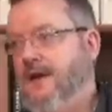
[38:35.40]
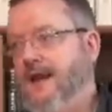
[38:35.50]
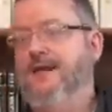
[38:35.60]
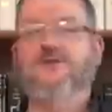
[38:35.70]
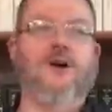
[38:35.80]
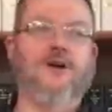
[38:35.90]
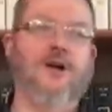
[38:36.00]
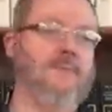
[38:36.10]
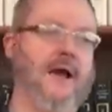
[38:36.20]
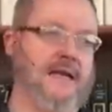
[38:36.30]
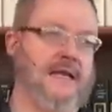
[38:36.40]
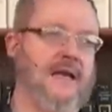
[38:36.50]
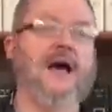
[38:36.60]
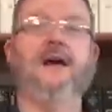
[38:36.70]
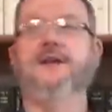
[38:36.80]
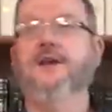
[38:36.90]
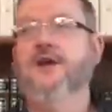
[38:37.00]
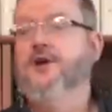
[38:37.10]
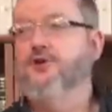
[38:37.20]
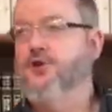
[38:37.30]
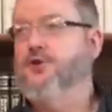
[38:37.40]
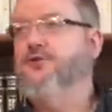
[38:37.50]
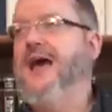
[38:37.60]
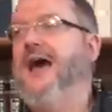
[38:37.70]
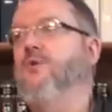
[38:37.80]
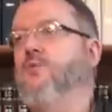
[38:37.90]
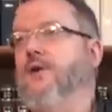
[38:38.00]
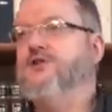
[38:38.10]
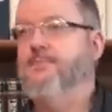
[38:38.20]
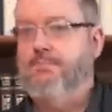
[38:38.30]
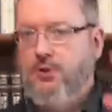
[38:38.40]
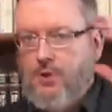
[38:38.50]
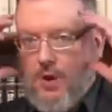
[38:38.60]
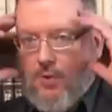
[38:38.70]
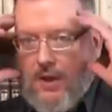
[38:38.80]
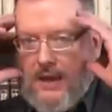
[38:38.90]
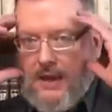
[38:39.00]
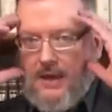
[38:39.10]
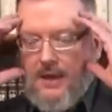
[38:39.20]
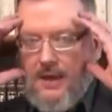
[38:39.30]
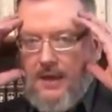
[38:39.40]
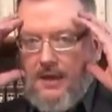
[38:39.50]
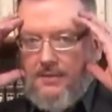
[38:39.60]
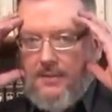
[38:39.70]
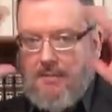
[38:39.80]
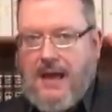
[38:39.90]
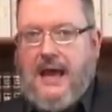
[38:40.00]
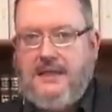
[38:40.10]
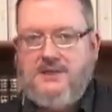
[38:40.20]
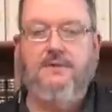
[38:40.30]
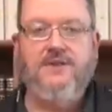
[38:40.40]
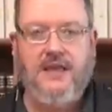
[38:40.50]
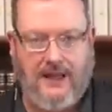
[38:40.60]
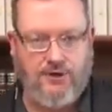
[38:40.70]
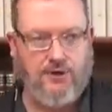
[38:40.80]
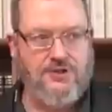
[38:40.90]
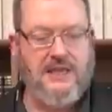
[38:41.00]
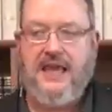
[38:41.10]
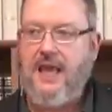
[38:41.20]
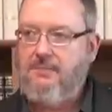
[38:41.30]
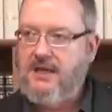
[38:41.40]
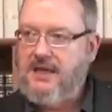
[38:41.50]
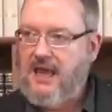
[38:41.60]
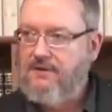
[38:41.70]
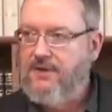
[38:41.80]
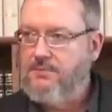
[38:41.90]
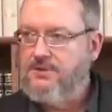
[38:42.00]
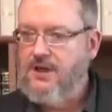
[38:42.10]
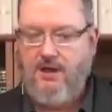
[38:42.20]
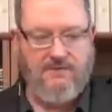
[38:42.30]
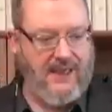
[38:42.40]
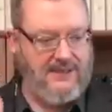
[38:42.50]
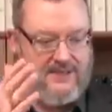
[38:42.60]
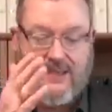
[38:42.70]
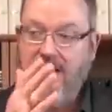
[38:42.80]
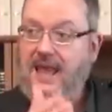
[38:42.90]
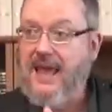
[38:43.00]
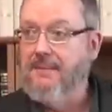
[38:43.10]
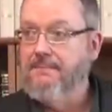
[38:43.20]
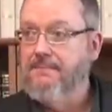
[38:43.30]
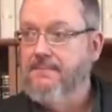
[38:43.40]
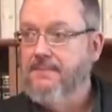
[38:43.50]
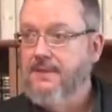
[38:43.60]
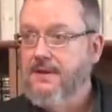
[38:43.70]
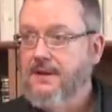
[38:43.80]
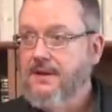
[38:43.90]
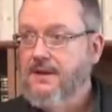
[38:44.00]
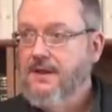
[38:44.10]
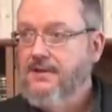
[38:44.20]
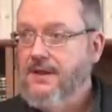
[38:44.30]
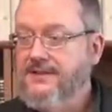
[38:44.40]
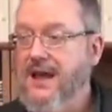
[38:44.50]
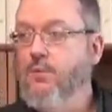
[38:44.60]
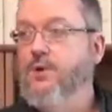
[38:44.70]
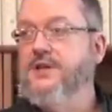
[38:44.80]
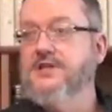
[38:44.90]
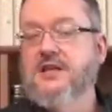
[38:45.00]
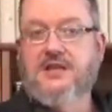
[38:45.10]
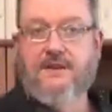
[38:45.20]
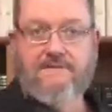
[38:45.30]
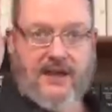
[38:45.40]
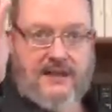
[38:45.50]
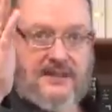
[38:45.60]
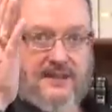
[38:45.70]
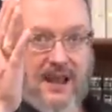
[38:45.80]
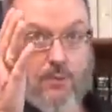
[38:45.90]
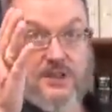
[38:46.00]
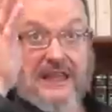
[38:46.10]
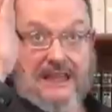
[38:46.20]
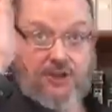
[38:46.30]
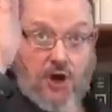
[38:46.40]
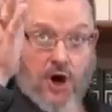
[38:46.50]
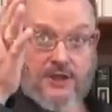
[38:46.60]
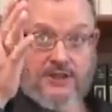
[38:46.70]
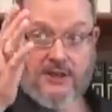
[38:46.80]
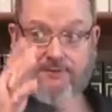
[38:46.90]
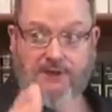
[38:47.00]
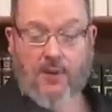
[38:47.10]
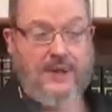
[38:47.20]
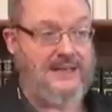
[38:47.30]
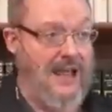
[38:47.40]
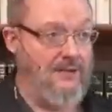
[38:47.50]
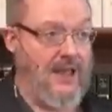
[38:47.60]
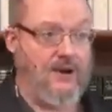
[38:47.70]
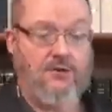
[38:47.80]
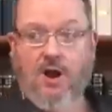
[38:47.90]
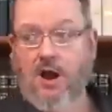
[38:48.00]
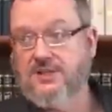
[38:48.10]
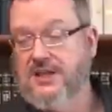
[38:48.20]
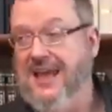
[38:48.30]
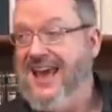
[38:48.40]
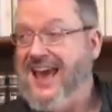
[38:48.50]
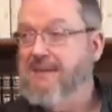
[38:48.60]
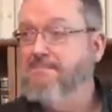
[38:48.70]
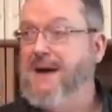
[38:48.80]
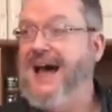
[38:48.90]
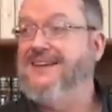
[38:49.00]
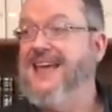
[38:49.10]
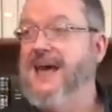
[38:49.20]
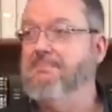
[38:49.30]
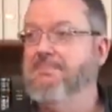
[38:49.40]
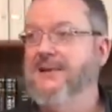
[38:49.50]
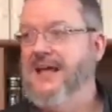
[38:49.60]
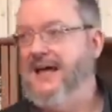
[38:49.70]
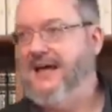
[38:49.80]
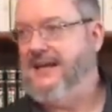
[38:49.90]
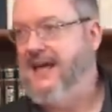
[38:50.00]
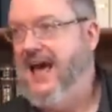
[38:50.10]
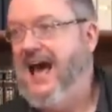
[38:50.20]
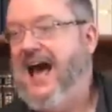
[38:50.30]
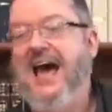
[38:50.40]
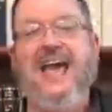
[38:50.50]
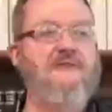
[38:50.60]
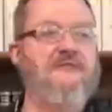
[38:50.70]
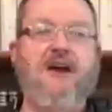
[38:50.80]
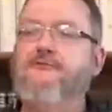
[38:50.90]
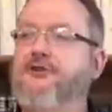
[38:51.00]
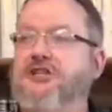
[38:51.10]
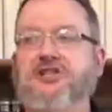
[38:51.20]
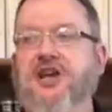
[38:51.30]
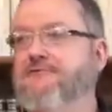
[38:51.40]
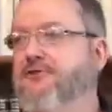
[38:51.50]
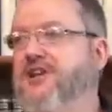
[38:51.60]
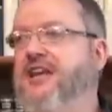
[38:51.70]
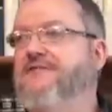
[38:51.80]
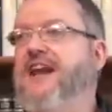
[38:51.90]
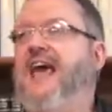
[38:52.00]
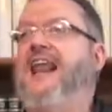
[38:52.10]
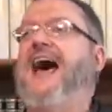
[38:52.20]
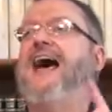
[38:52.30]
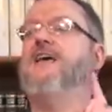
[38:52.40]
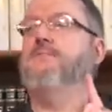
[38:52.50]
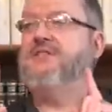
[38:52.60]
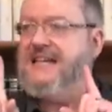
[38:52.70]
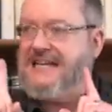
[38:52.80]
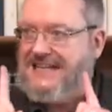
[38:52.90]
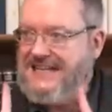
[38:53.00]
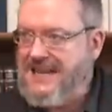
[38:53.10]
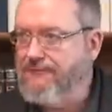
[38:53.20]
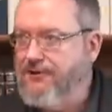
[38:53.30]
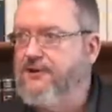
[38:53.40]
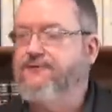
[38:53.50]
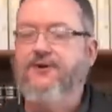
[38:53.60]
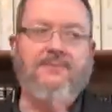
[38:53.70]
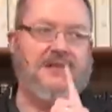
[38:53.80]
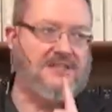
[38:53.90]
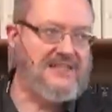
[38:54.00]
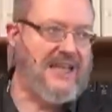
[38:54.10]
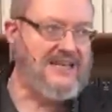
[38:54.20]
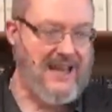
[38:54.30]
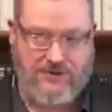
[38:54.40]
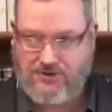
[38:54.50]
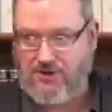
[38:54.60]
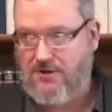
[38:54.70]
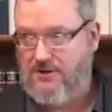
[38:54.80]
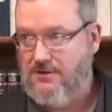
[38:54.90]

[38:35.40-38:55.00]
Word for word: and I saw Almighty God do that which blew away the minds of the angels. He came and gave himself as the Lamb. That that was divinity, that was eternity flowing down that cross. And by that blood, I have every sin forgiven and I am delivered from the sin nature.